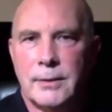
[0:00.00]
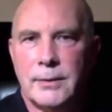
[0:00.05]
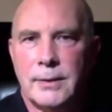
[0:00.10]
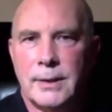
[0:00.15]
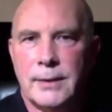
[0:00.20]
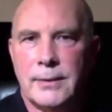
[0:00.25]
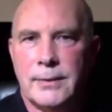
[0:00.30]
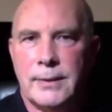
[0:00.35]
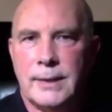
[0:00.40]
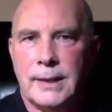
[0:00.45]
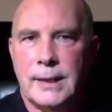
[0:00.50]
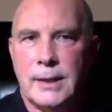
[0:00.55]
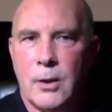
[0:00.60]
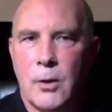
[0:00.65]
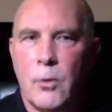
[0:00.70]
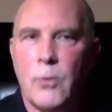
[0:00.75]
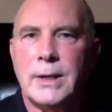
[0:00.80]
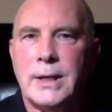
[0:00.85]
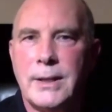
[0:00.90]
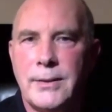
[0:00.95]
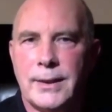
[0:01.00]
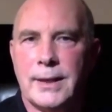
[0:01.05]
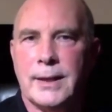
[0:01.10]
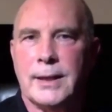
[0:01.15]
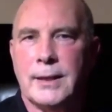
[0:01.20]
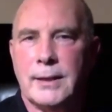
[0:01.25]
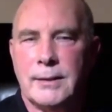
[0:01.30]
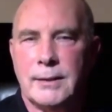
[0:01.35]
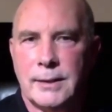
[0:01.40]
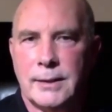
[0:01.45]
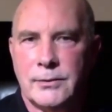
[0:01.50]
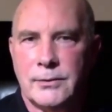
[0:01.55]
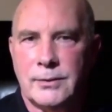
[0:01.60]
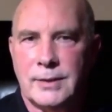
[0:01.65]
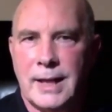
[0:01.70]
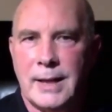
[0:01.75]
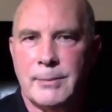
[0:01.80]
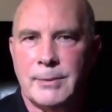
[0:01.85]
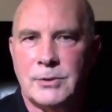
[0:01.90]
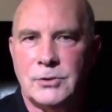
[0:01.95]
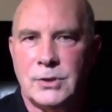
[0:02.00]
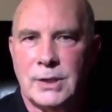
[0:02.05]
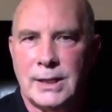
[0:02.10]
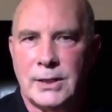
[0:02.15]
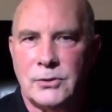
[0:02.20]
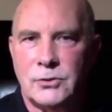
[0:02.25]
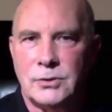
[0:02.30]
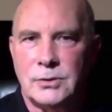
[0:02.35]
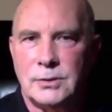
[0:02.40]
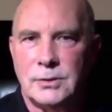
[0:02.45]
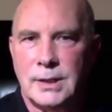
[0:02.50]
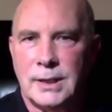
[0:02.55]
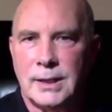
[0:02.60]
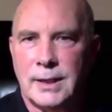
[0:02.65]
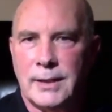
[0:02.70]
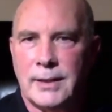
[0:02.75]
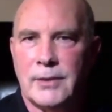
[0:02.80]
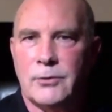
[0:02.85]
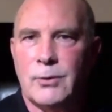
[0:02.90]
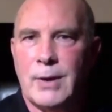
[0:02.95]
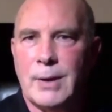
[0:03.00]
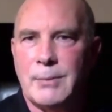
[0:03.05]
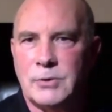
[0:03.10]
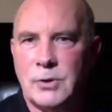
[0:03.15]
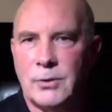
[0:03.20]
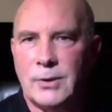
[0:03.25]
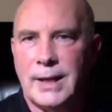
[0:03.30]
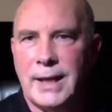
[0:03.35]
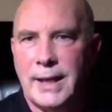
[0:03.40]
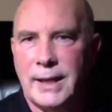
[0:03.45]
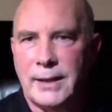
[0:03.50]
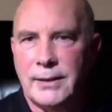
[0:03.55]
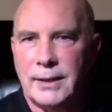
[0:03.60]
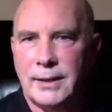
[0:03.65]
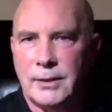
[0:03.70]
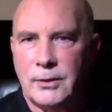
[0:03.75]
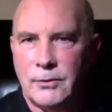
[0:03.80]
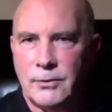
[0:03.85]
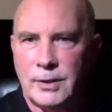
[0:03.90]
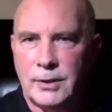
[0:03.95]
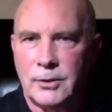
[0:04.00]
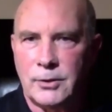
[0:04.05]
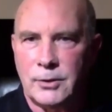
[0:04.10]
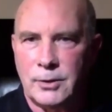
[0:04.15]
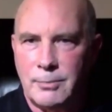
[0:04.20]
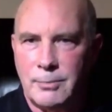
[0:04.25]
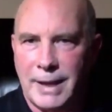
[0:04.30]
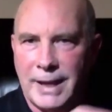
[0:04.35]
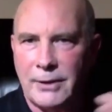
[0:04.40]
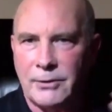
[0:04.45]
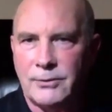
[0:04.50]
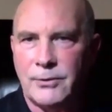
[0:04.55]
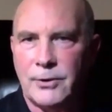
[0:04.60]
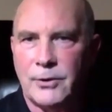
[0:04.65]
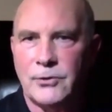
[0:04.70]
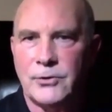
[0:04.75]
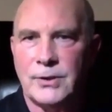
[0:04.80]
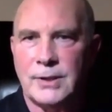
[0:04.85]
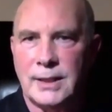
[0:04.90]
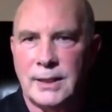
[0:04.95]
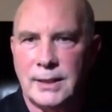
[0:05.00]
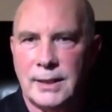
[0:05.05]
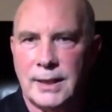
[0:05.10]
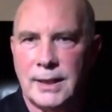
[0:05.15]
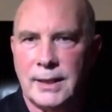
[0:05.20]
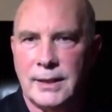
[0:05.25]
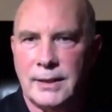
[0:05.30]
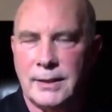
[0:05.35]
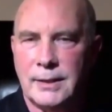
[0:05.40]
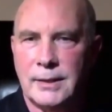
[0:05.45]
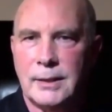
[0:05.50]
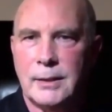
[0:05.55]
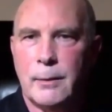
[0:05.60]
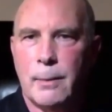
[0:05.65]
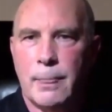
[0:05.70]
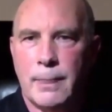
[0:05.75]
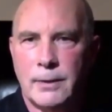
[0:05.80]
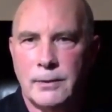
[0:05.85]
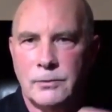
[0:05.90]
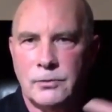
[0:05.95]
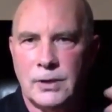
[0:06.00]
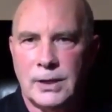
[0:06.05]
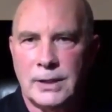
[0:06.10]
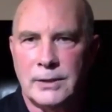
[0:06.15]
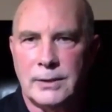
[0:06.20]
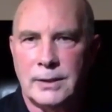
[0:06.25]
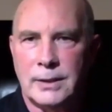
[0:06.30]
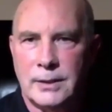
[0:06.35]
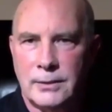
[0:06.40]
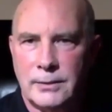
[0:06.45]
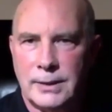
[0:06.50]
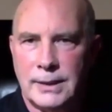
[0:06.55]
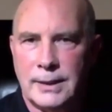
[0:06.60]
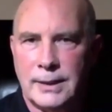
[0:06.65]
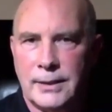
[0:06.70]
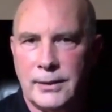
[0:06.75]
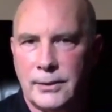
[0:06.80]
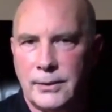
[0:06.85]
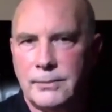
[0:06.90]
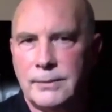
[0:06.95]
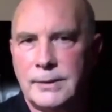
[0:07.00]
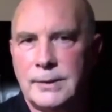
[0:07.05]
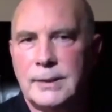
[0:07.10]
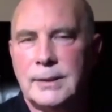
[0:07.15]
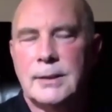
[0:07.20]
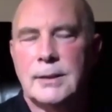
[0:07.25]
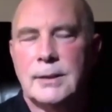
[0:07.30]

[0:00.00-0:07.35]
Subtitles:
that the only thing is climate change, and that's why I'm so glad that you've included biodiversity and the other